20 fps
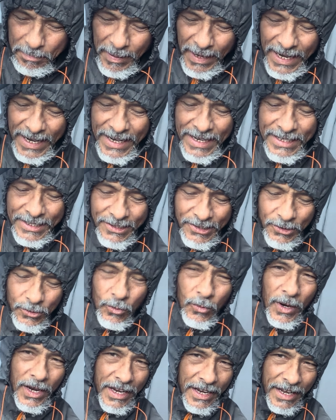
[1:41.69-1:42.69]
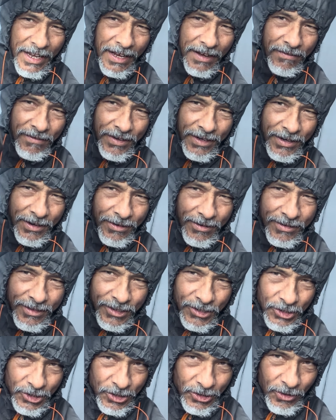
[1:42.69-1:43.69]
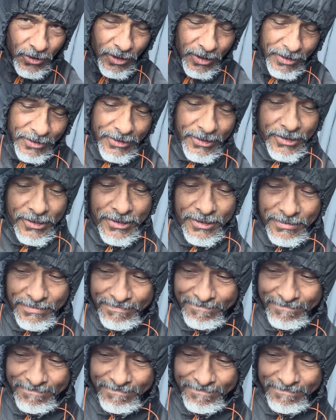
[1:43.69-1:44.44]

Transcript: pants weigh heavier than shorts.